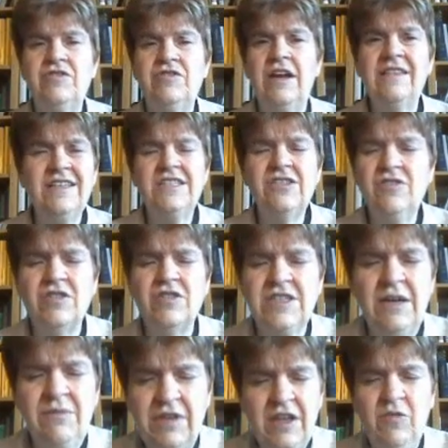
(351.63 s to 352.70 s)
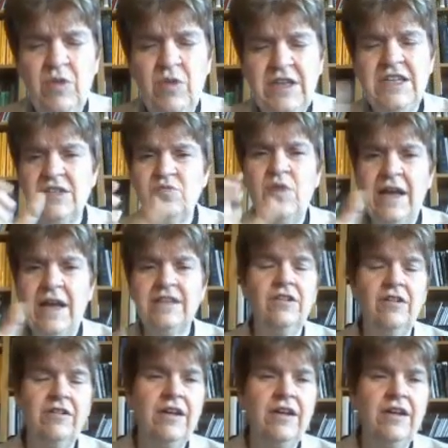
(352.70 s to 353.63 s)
This is not something we just whacked on